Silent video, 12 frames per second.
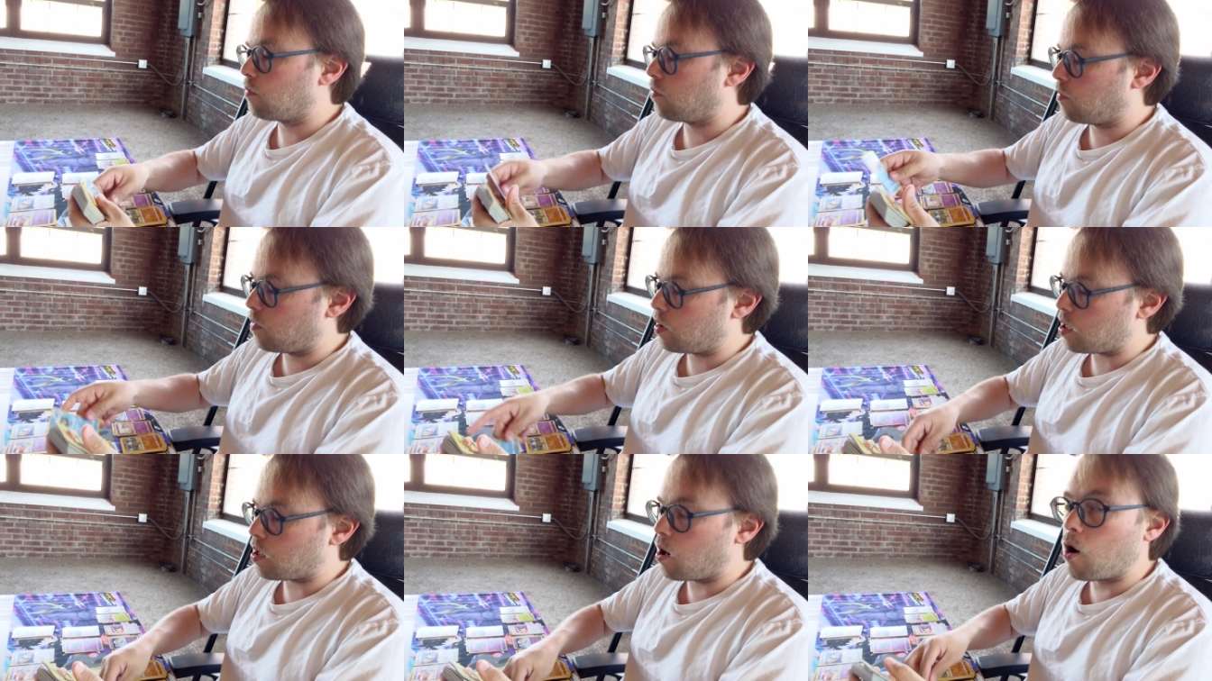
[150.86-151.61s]

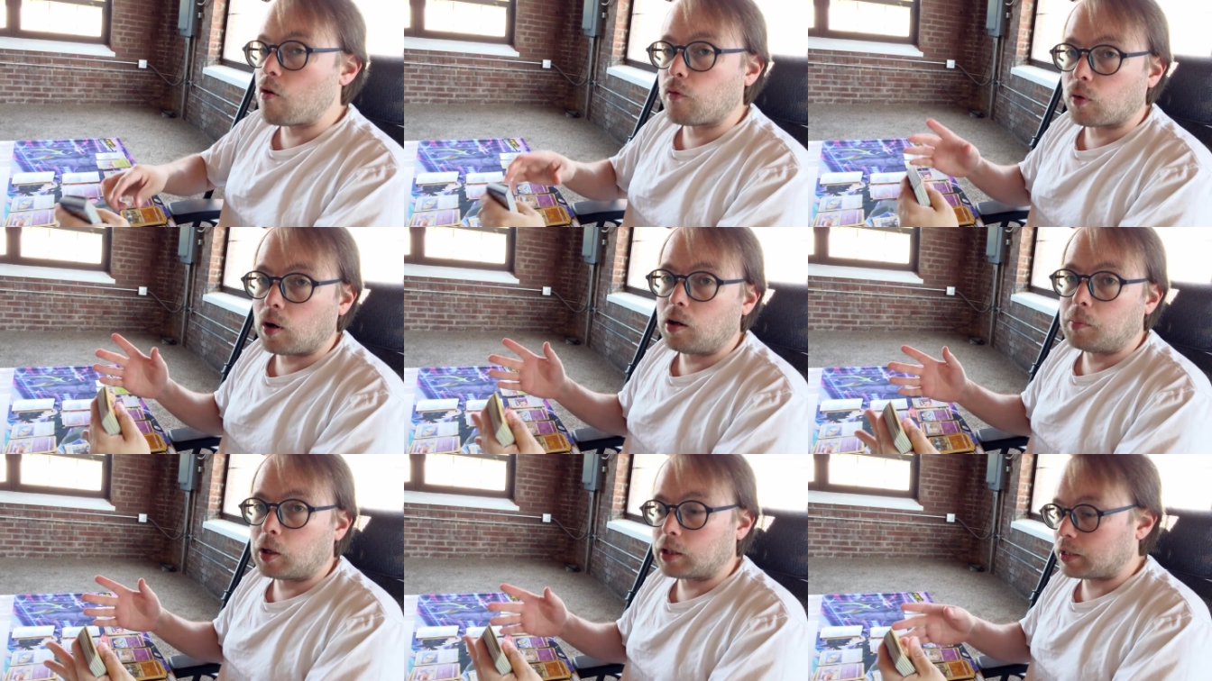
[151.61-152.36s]
the overall
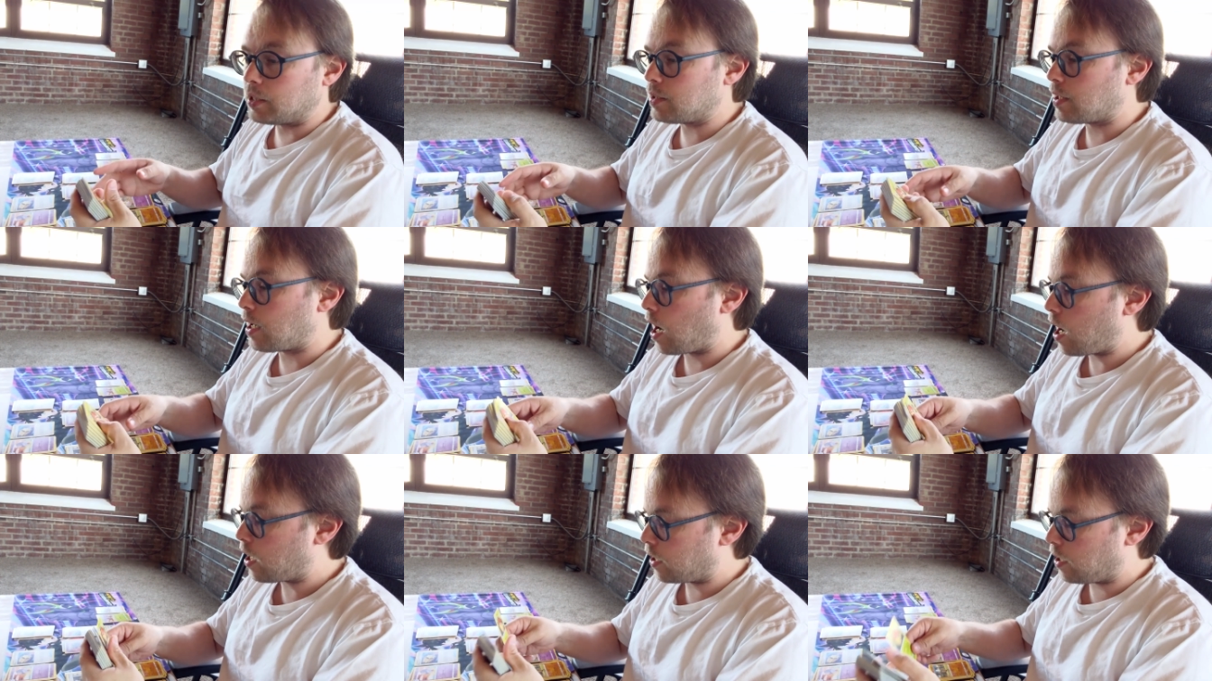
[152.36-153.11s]
market than
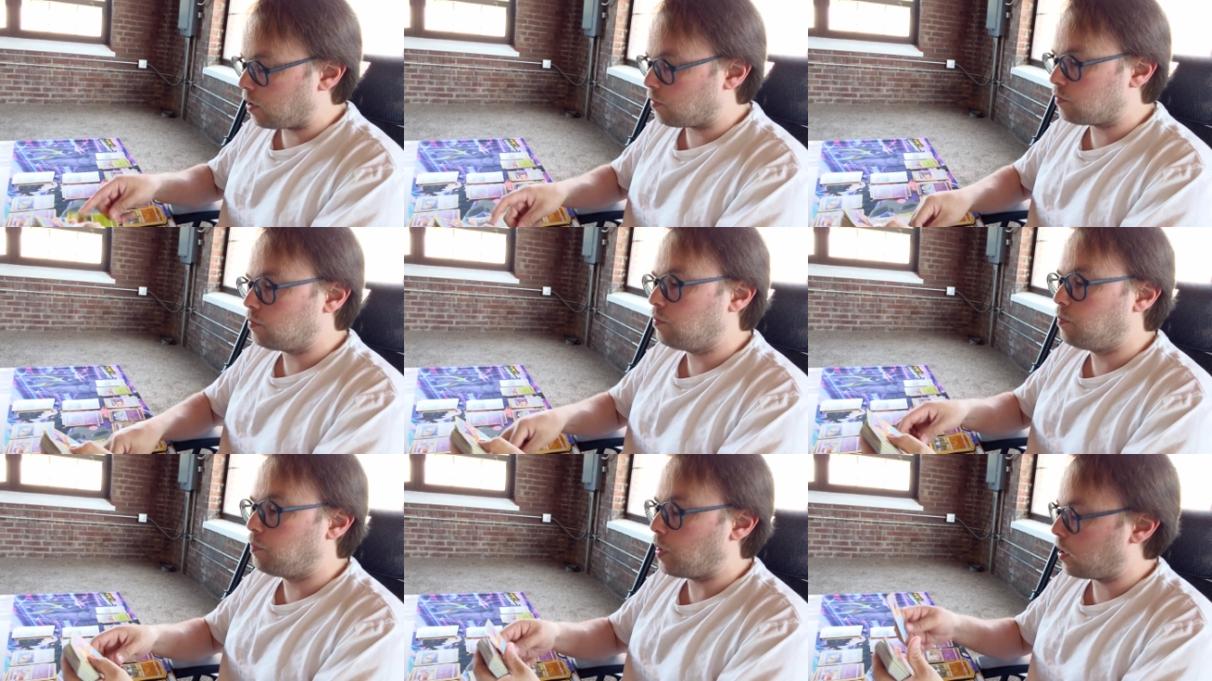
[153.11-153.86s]
I am,
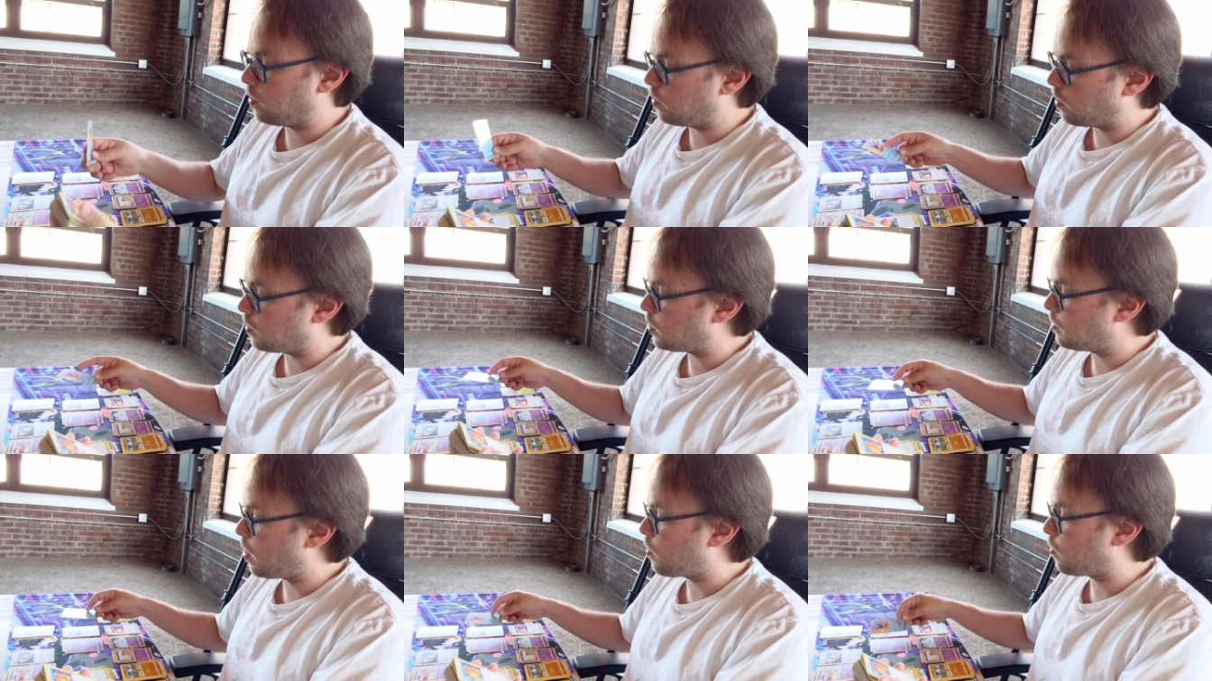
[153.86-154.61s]
but there are some
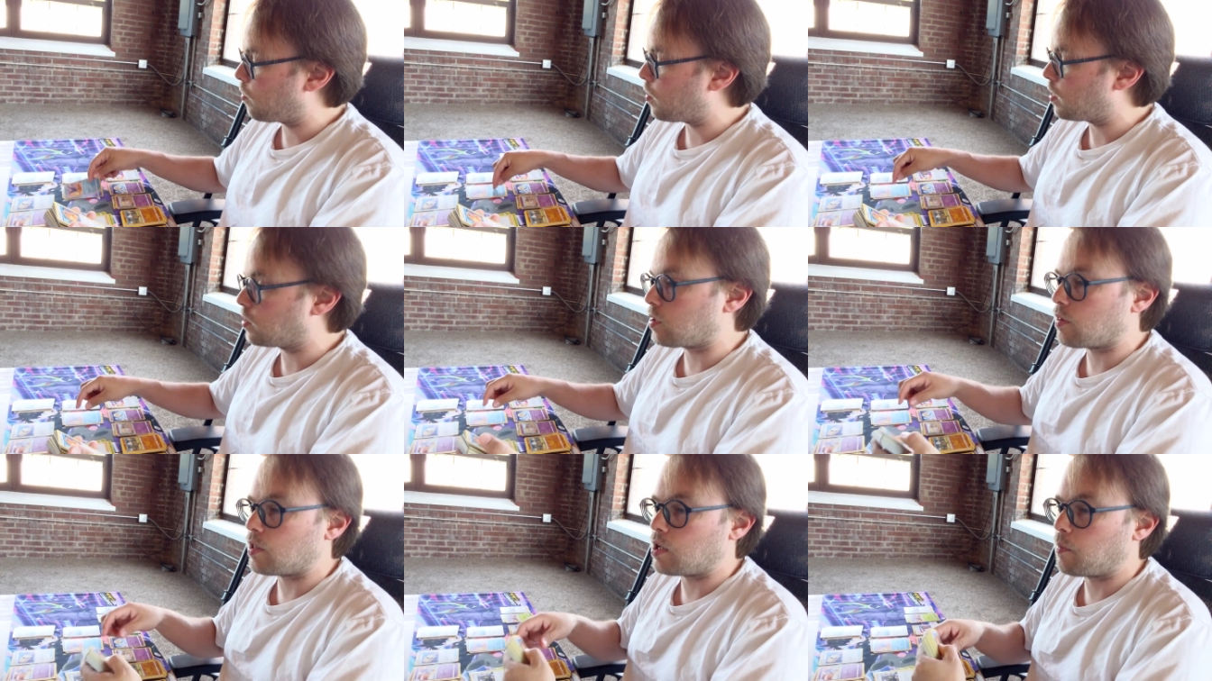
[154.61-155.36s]
other things to
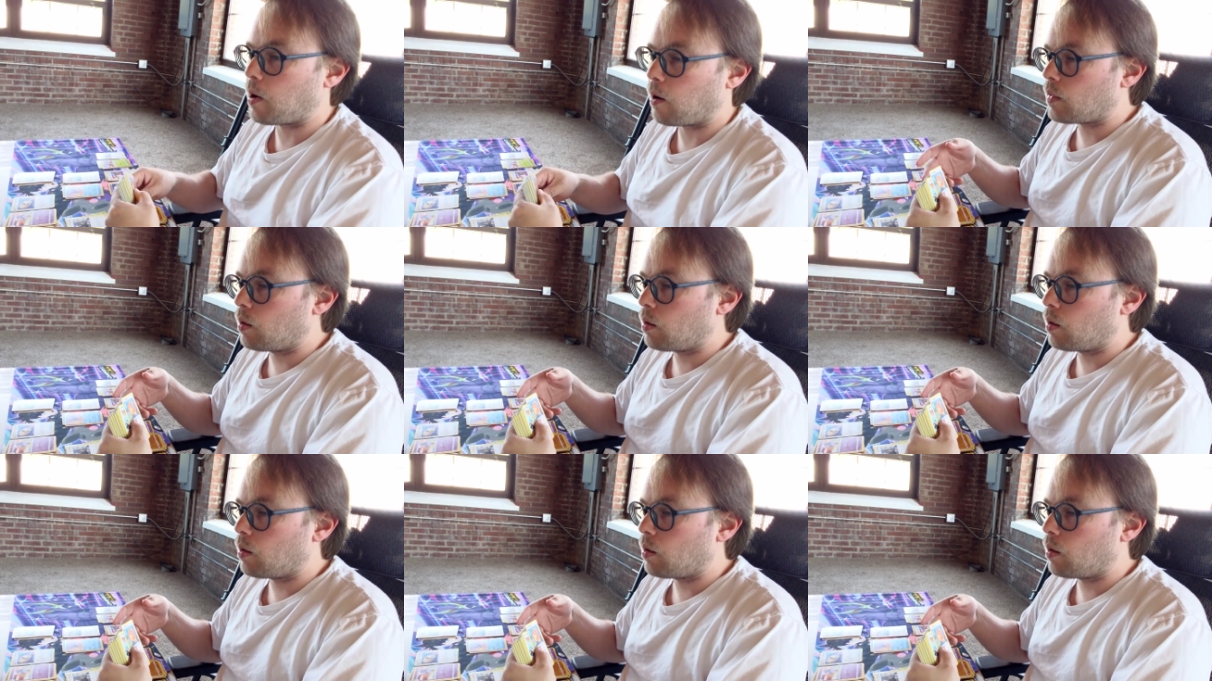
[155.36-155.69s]
think about.